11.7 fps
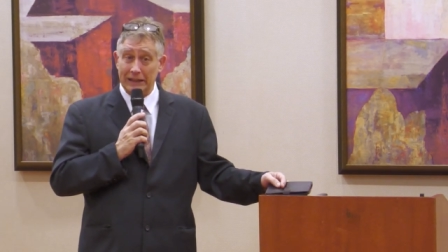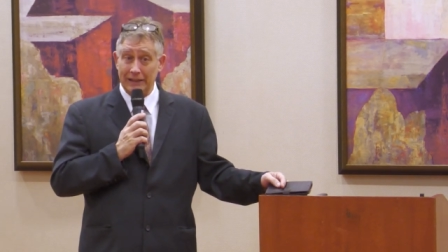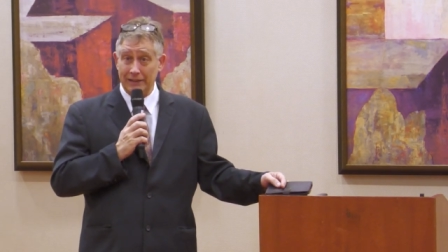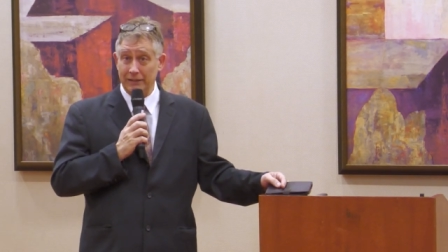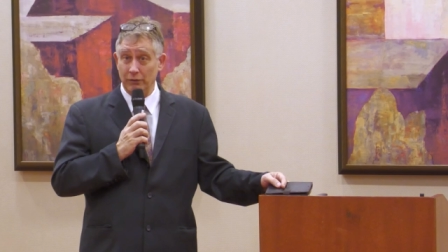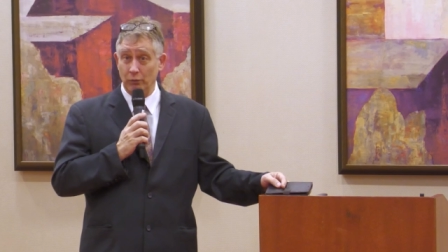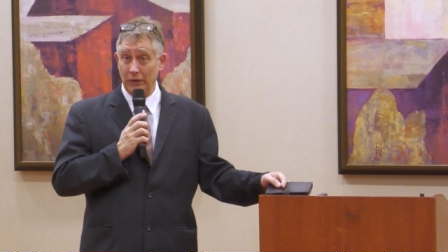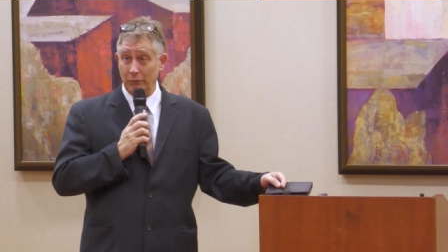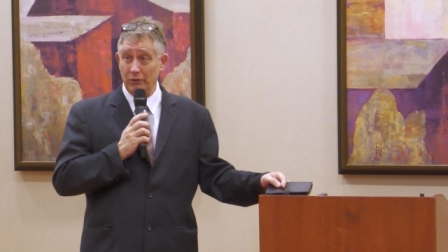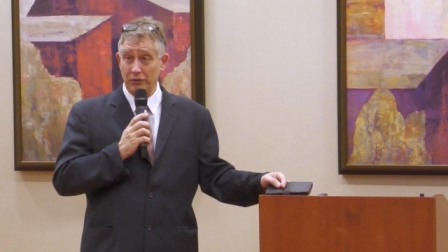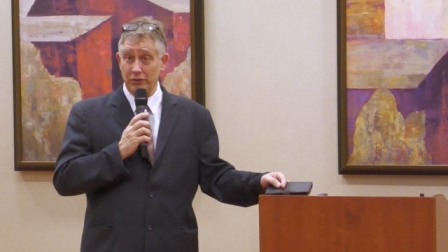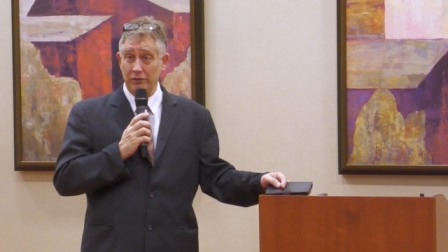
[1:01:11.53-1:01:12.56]
and we
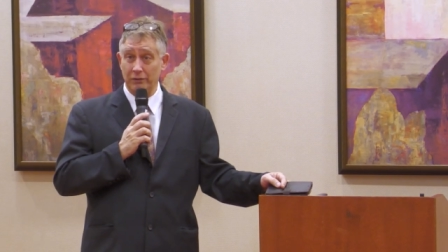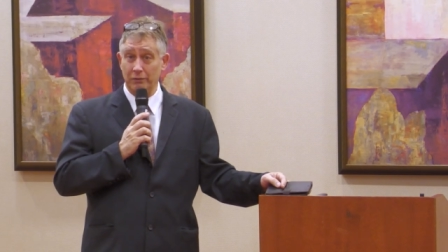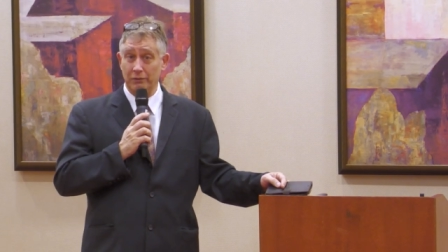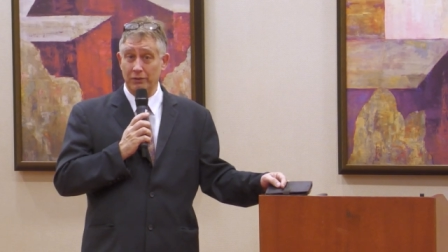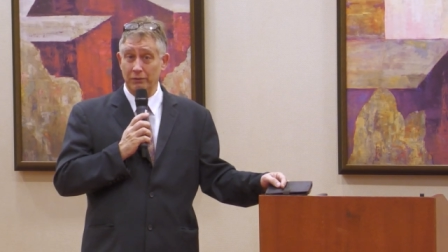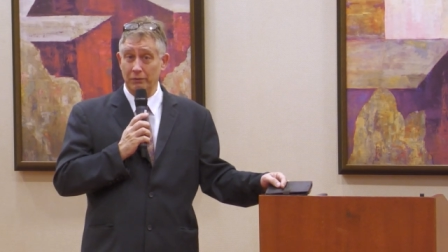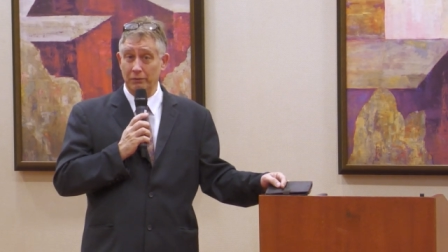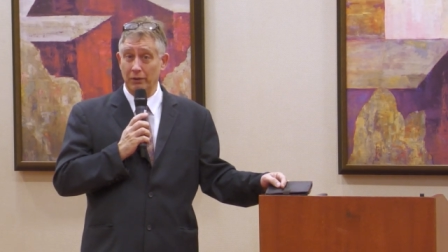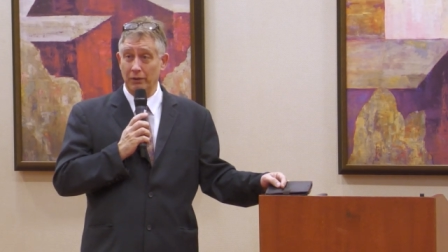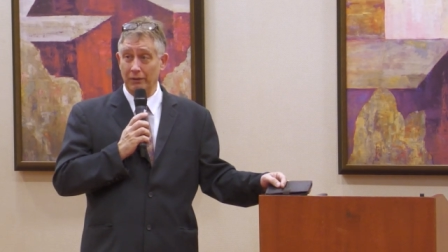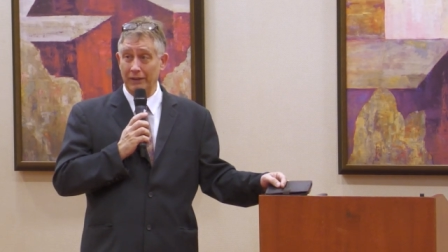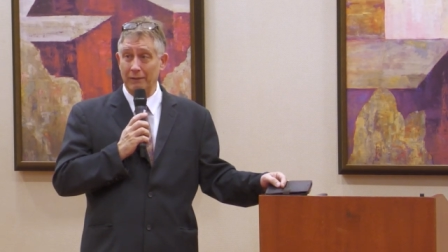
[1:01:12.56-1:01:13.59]
want you to
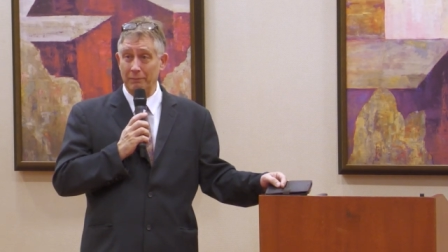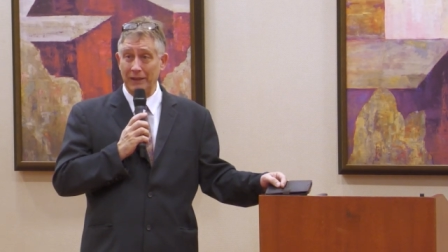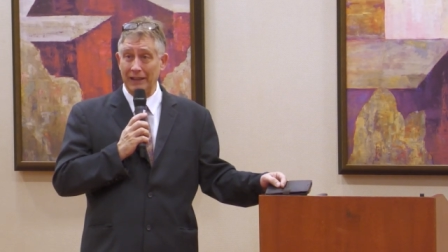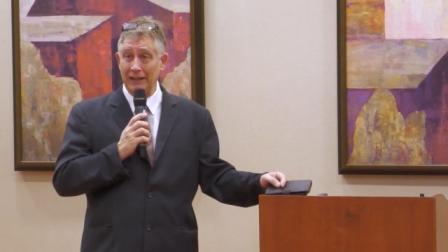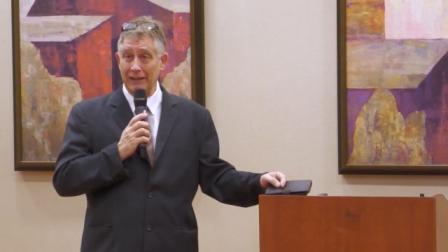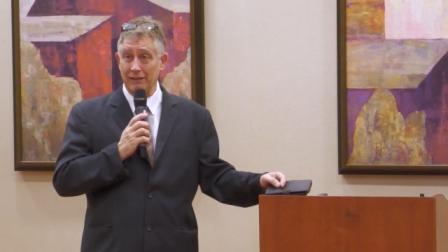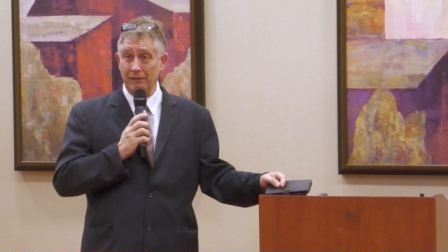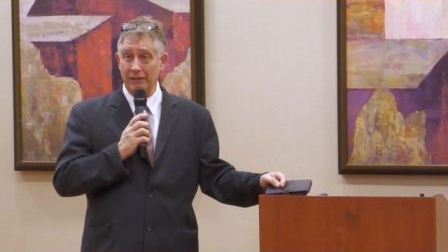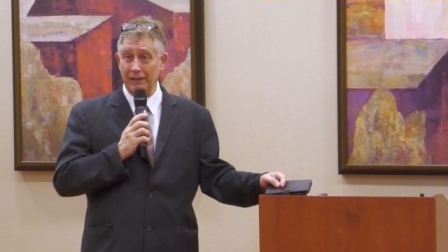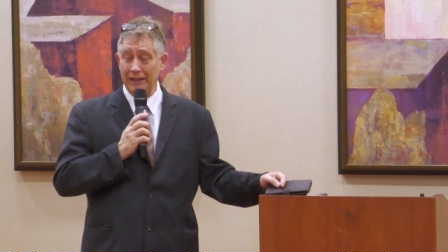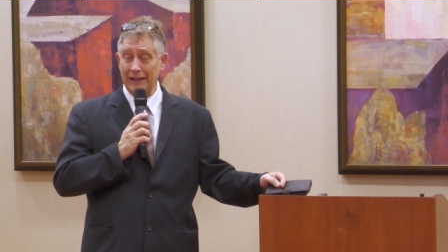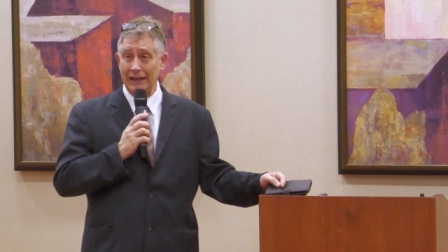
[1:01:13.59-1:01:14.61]
hurry up and get out
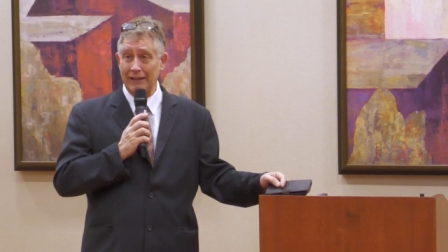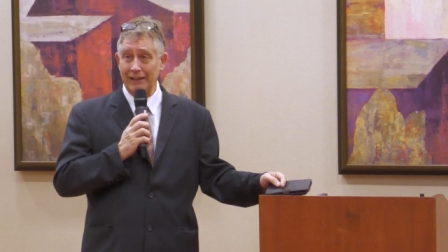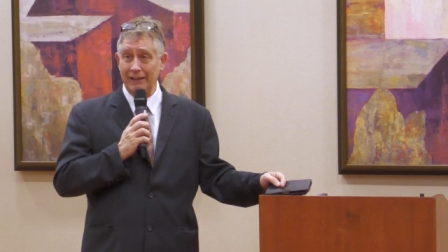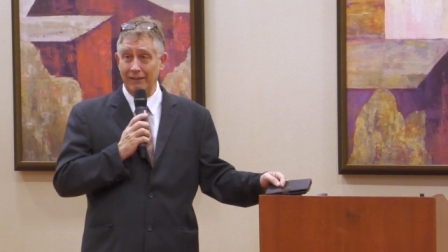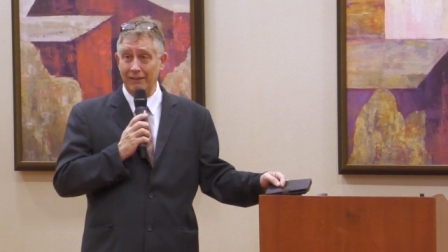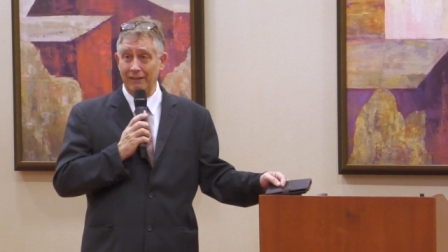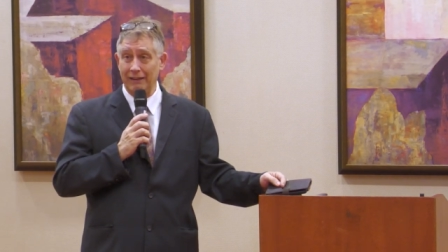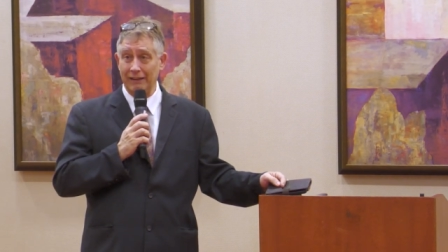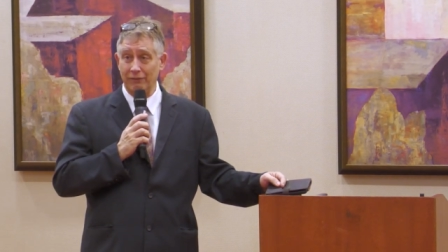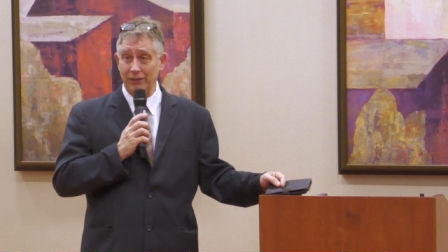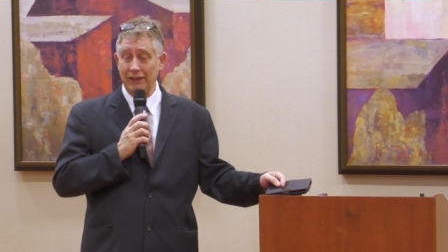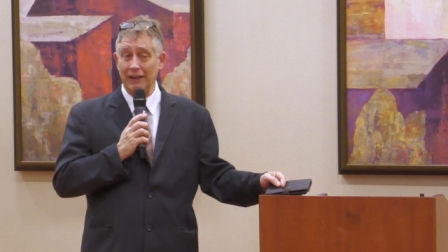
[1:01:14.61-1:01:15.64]
of get out of here. And
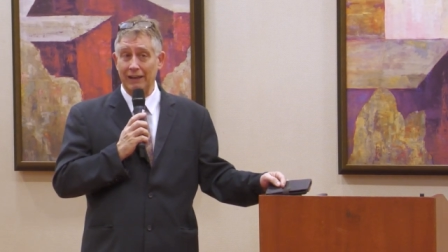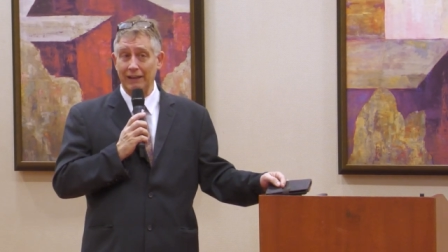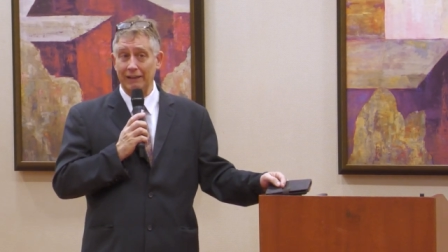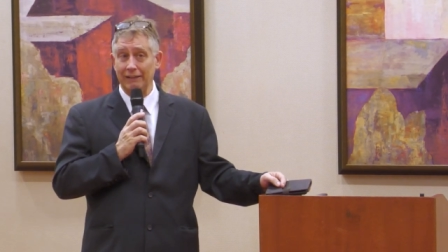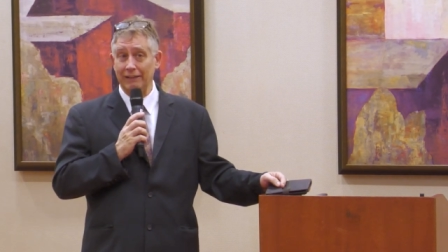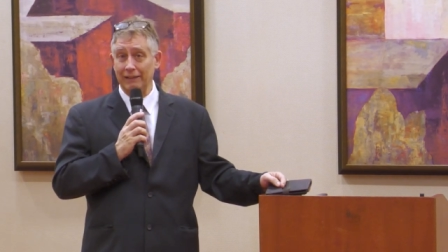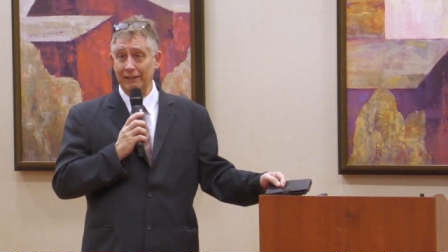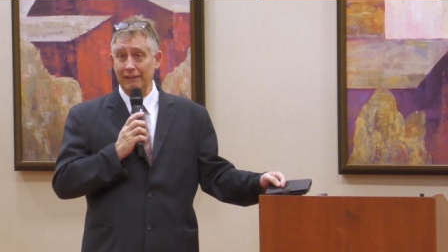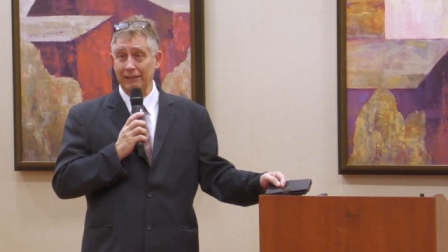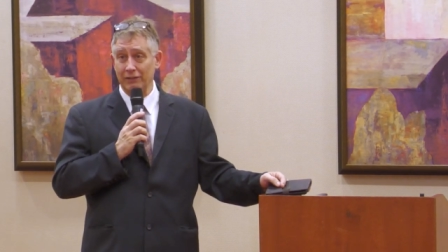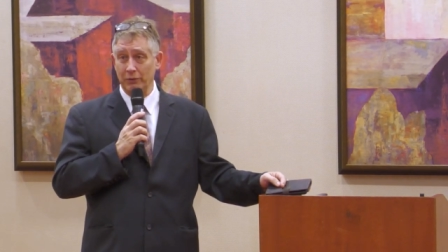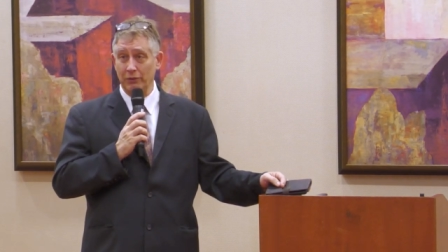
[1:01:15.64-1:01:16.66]
if you die, then
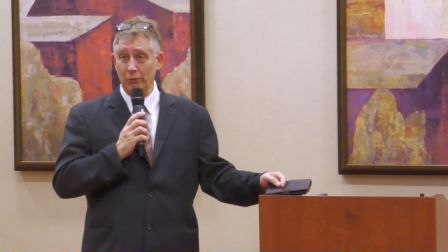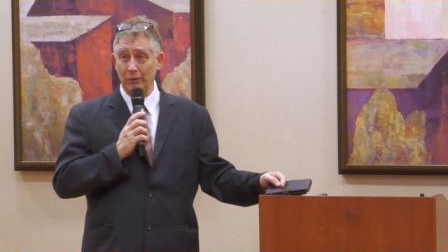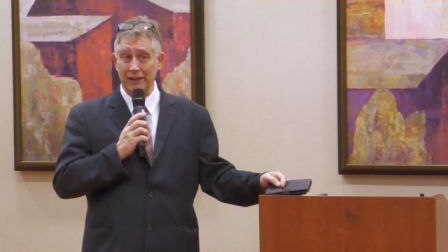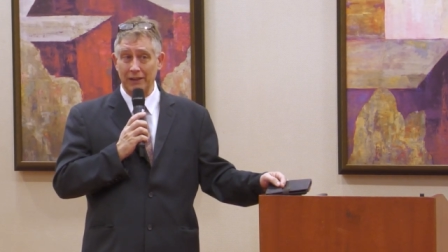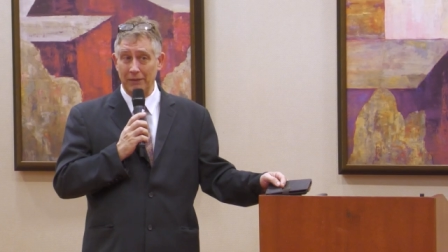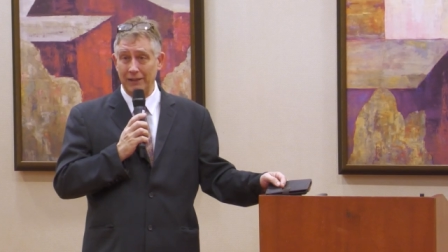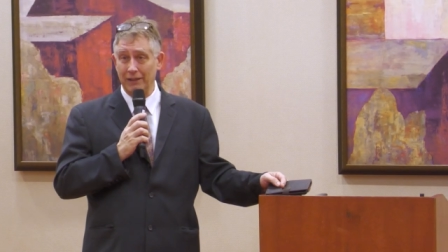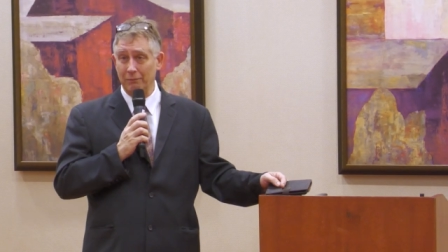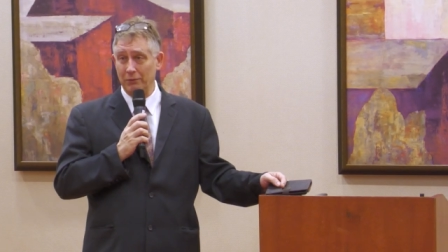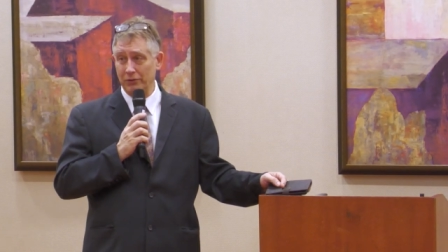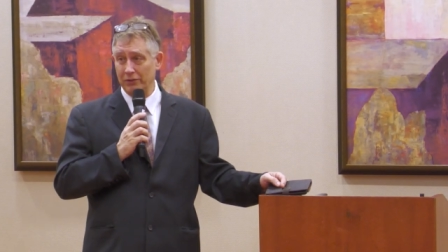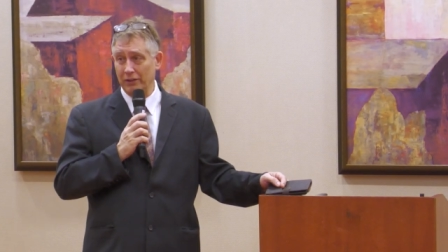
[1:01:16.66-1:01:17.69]
that's real quick, and my
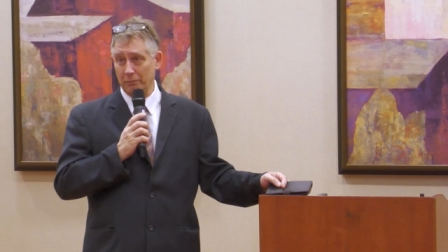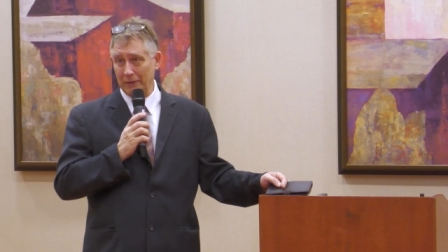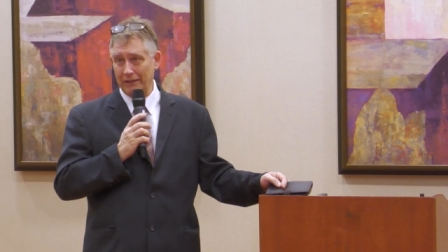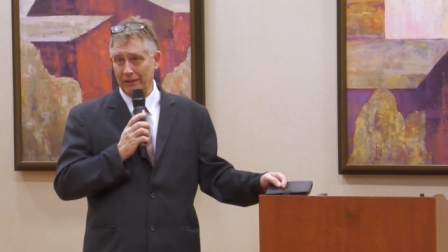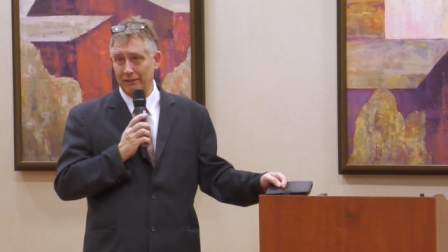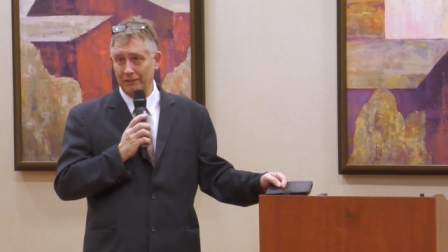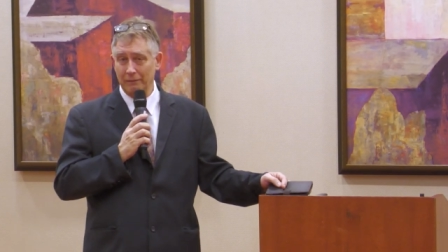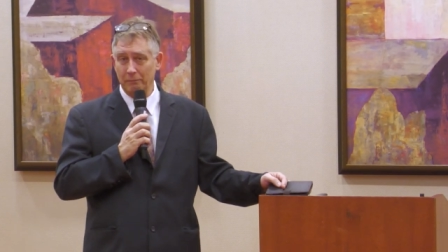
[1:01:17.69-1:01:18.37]
numbers look better.